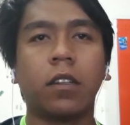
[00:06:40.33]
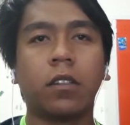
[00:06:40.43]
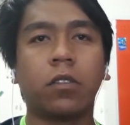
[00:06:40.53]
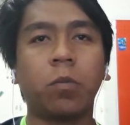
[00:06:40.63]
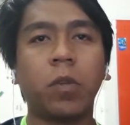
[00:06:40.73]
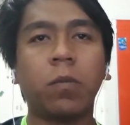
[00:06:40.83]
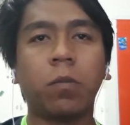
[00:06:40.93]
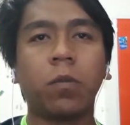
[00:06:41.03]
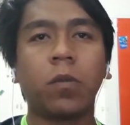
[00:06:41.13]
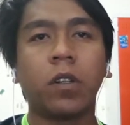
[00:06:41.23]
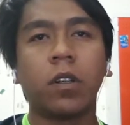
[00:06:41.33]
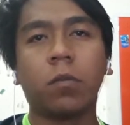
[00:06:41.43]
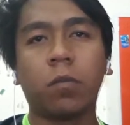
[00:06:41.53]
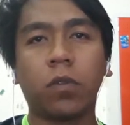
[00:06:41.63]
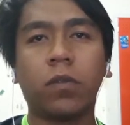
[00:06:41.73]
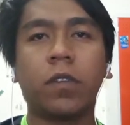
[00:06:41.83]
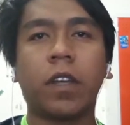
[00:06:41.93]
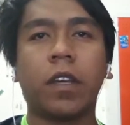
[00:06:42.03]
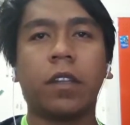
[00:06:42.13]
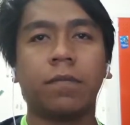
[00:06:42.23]
Shopee prove
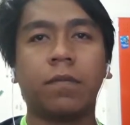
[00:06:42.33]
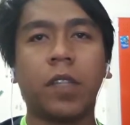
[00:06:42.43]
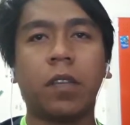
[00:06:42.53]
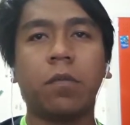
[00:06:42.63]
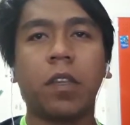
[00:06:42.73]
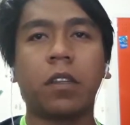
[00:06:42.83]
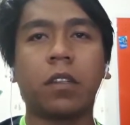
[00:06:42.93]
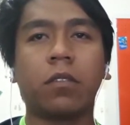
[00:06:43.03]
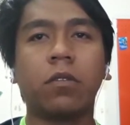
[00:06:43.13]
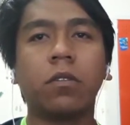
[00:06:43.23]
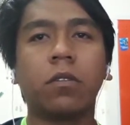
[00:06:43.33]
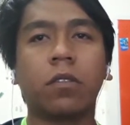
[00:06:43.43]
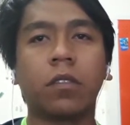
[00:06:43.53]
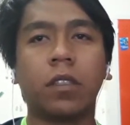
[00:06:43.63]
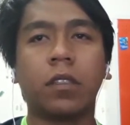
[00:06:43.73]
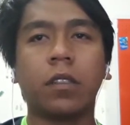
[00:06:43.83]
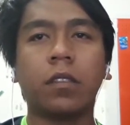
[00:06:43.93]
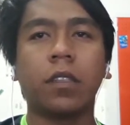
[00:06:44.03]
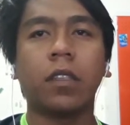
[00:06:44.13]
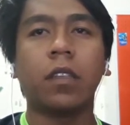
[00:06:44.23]
that they make a good
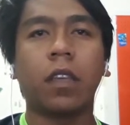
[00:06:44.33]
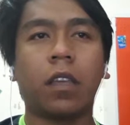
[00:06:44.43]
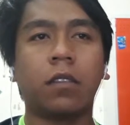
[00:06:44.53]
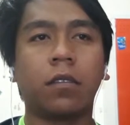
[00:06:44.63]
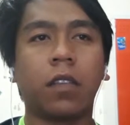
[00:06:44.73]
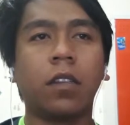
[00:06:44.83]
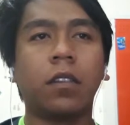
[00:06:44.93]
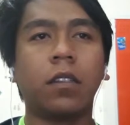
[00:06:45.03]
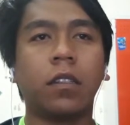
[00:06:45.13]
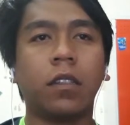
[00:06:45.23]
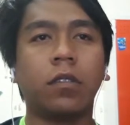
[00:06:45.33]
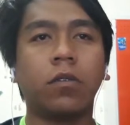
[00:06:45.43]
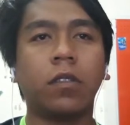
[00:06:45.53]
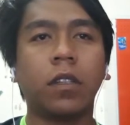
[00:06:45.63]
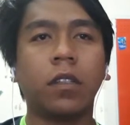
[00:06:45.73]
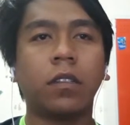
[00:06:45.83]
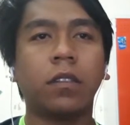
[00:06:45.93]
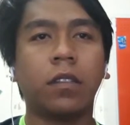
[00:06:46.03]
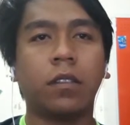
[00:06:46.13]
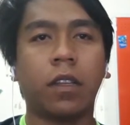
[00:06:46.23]
consistency and standard in user
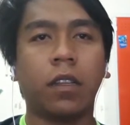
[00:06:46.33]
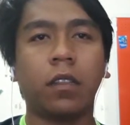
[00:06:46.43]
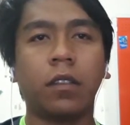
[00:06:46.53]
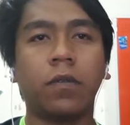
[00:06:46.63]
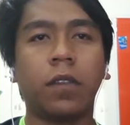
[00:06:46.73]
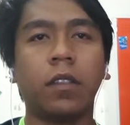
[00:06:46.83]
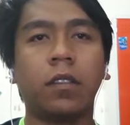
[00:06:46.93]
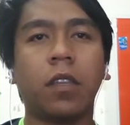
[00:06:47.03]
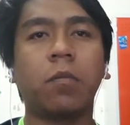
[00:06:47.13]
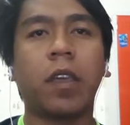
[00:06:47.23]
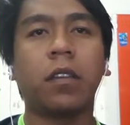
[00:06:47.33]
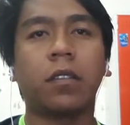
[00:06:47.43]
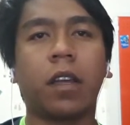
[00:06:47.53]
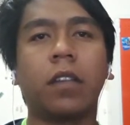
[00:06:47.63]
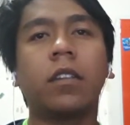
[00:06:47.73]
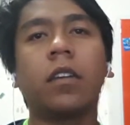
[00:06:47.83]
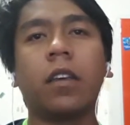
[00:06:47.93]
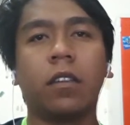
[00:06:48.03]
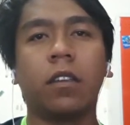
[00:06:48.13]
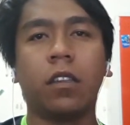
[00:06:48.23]
design interface, same as other
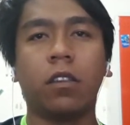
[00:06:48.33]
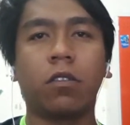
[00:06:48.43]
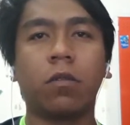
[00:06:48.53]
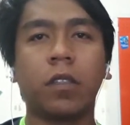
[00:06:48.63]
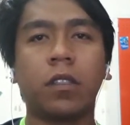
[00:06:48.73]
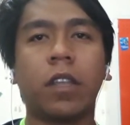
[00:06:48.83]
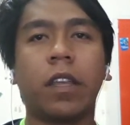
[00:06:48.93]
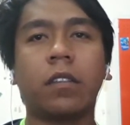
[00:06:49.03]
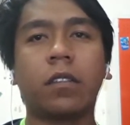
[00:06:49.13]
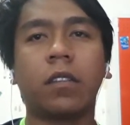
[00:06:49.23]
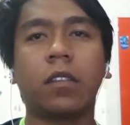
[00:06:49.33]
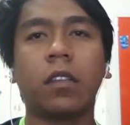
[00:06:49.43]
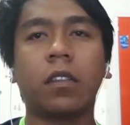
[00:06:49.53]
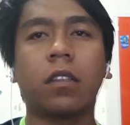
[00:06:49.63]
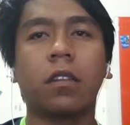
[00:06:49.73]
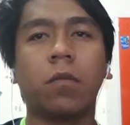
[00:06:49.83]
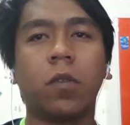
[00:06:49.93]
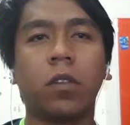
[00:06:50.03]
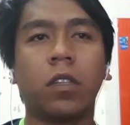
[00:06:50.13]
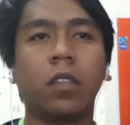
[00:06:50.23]
e-commerce like search item,
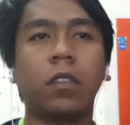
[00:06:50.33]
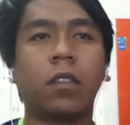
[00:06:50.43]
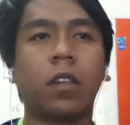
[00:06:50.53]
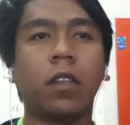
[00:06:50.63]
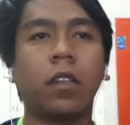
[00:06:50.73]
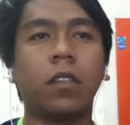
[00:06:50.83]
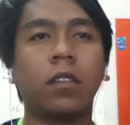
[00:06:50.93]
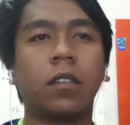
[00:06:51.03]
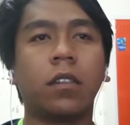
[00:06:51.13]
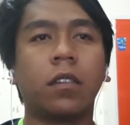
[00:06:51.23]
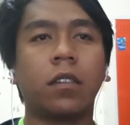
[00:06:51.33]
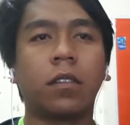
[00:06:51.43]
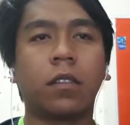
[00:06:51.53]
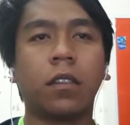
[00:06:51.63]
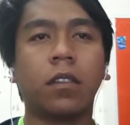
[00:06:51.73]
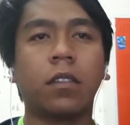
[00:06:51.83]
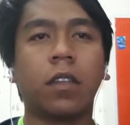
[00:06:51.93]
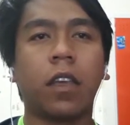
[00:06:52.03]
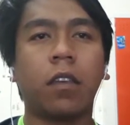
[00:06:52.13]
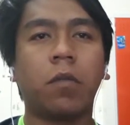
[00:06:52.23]
login, trading, search,
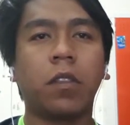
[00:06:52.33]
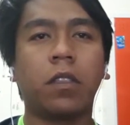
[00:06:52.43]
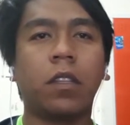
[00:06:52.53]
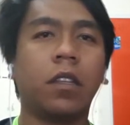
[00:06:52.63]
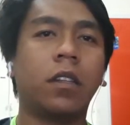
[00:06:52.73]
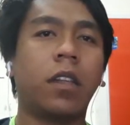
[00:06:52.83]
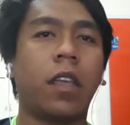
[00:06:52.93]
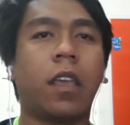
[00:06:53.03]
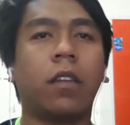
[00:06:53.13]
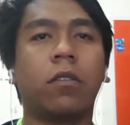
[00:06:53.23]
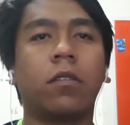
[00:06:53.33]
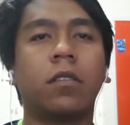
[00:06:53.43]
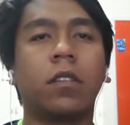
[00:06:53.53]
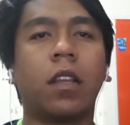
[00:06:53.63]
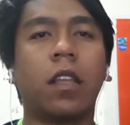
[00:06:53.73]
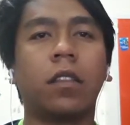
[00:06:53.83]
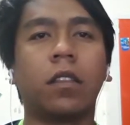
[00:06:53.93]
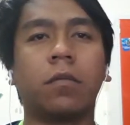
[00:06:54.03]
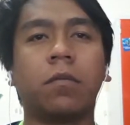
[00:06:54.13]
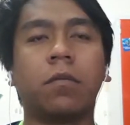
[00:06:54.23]
help button, and on sale item.